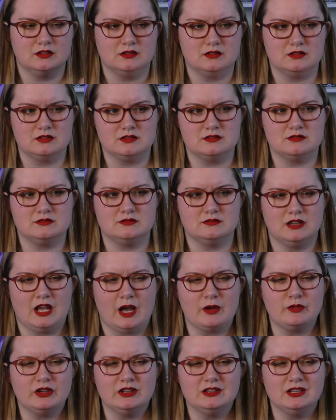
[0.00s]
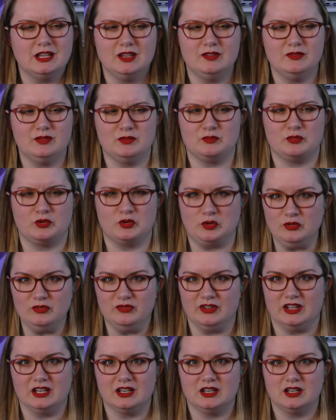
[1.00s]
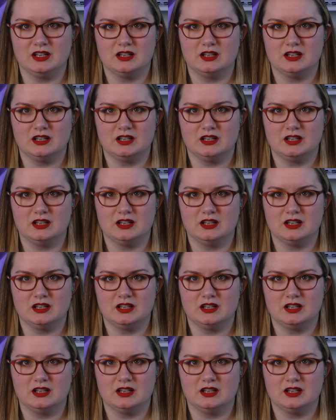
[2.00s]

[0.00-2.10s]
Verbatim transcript: Just how could they even prove him. it?